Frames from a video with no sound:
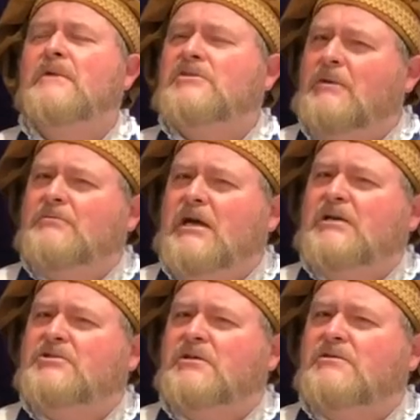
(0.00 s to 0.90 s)
some day
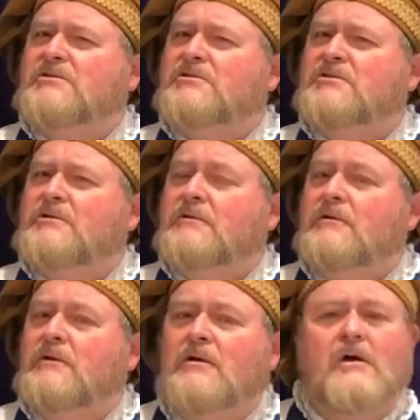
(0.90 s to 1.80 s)
since,
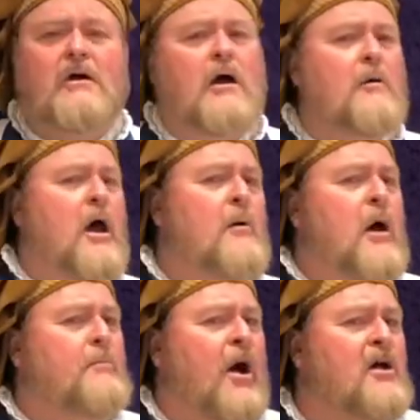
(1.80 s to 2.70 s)

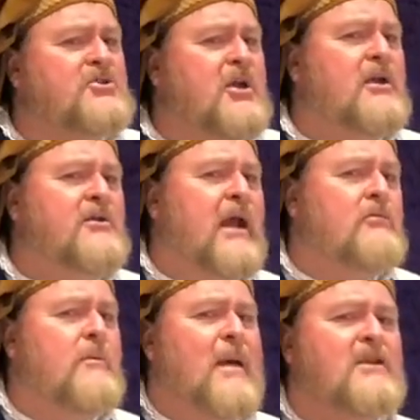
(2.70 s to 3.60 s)
a passing
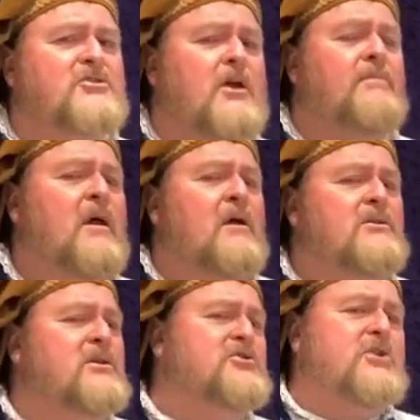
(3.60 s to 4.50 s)
necromancer
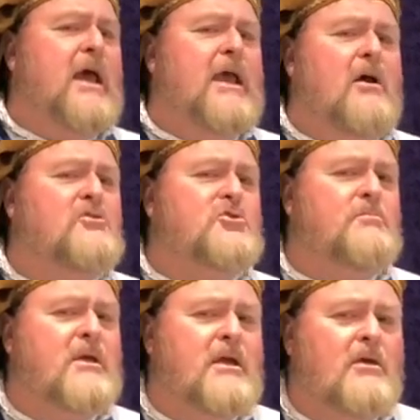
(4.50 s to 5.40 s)
did say unto
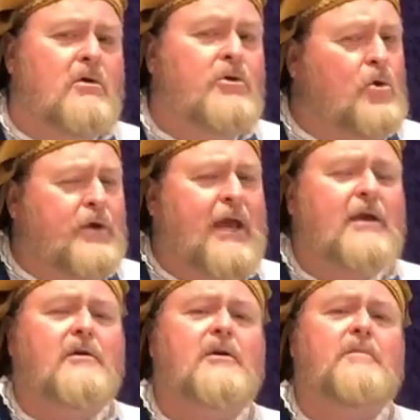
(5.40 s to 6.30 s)
me, your
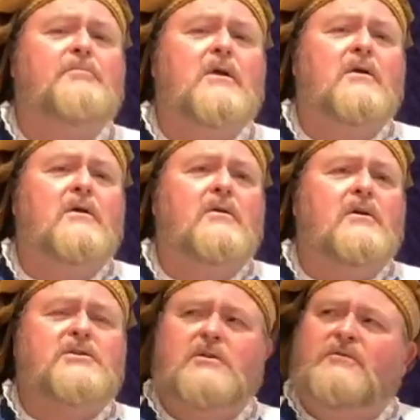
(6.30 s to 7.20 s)
king,
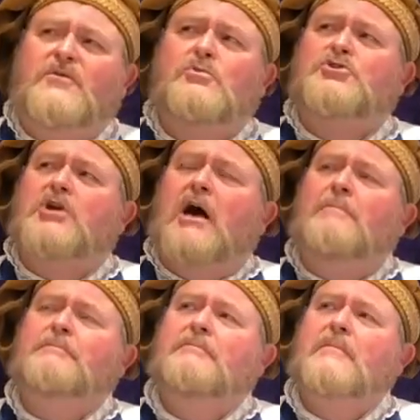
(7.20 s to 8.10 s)
that in the
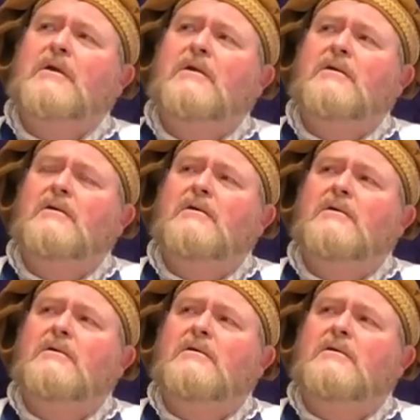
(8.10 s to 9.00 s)
future
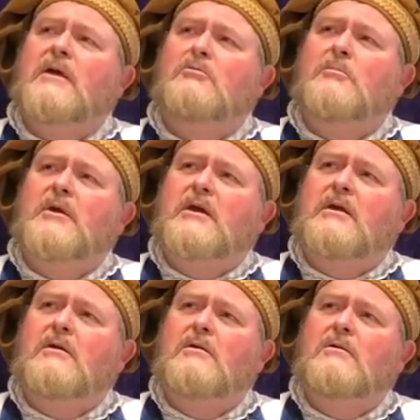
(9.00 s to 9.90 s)
there will be